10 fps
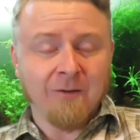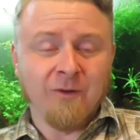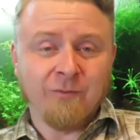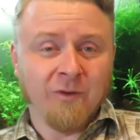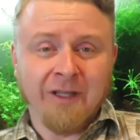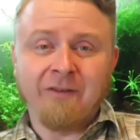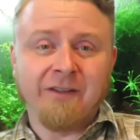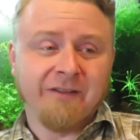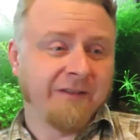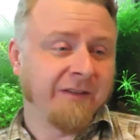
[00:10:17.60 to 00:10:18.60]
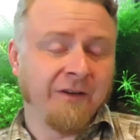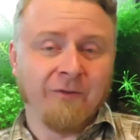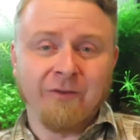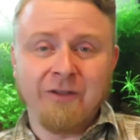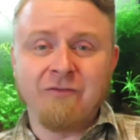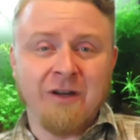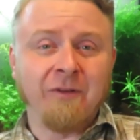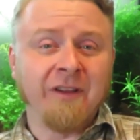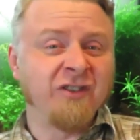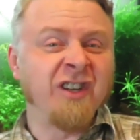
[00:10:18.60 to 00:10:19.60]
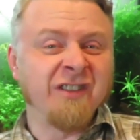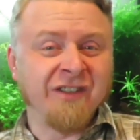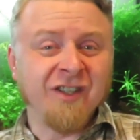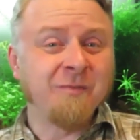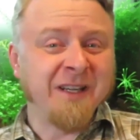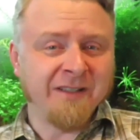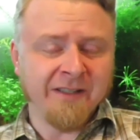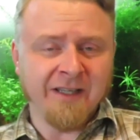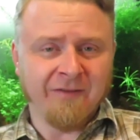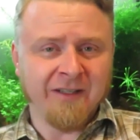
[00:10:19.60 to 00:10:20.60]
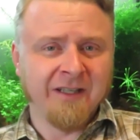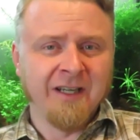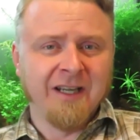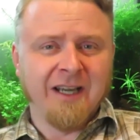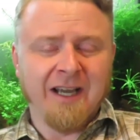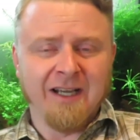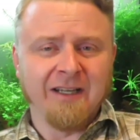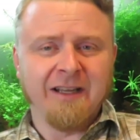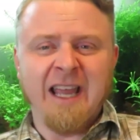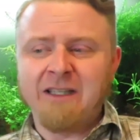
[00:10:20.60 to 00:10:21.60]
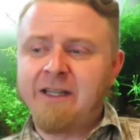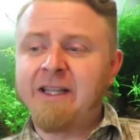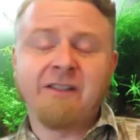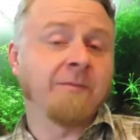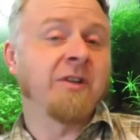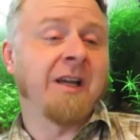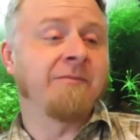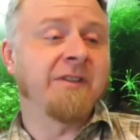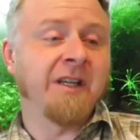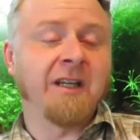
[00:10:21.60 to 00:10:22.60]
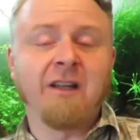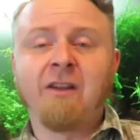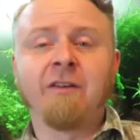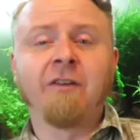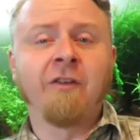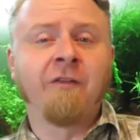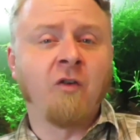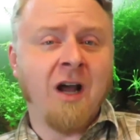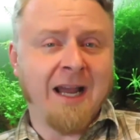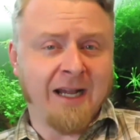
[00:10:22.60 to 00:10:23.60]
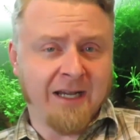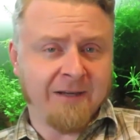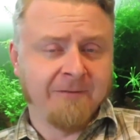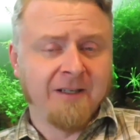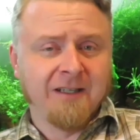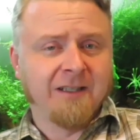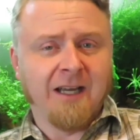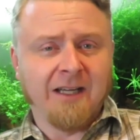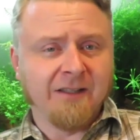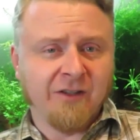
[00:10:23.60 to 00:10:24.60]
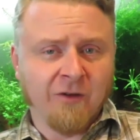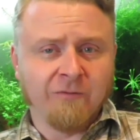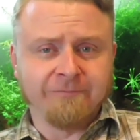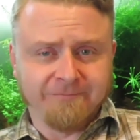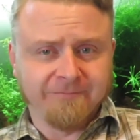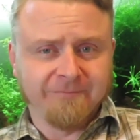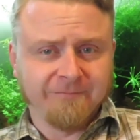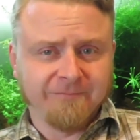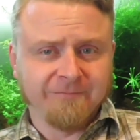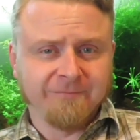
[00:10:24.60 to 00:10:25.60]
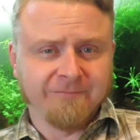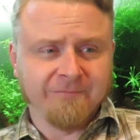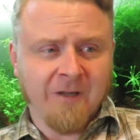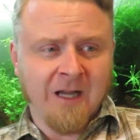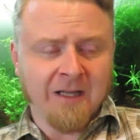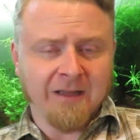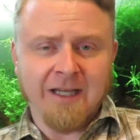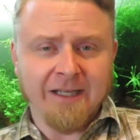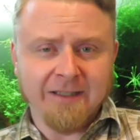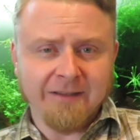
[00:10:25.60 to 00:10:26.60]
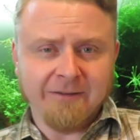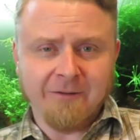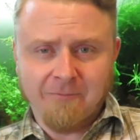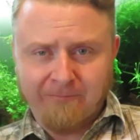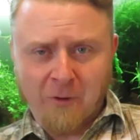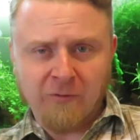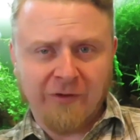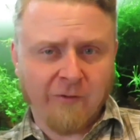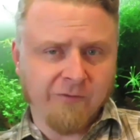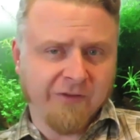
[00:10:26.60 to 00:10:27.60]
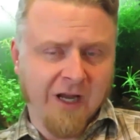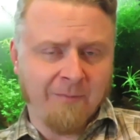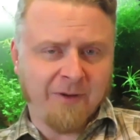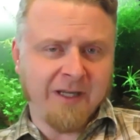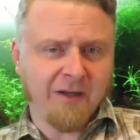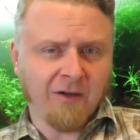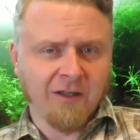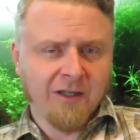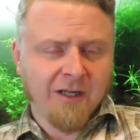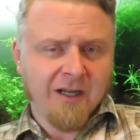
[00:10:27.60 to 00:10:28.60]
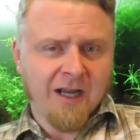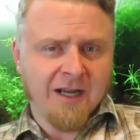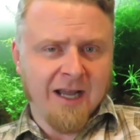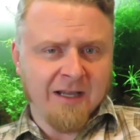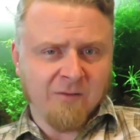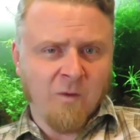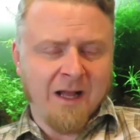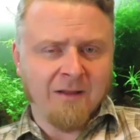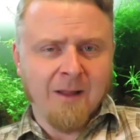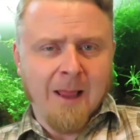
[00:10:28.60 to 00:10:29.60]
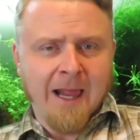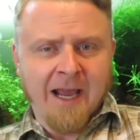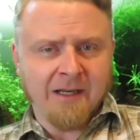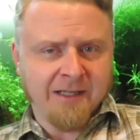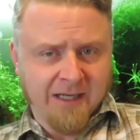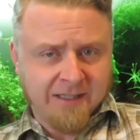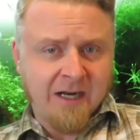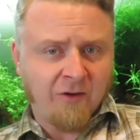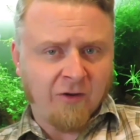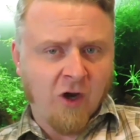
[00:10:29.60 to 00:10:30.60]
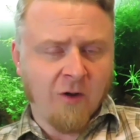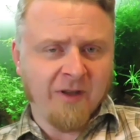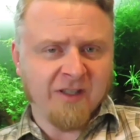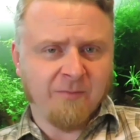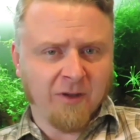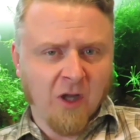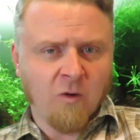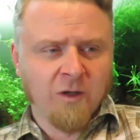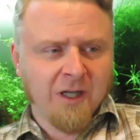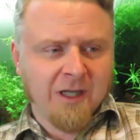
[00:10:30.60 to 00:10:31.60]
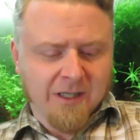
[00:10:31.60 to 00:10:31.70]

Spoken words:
which will give us, generally the genus and species of it, and then sometimes the variety. So I'll post those up here as well, and down in the comments below.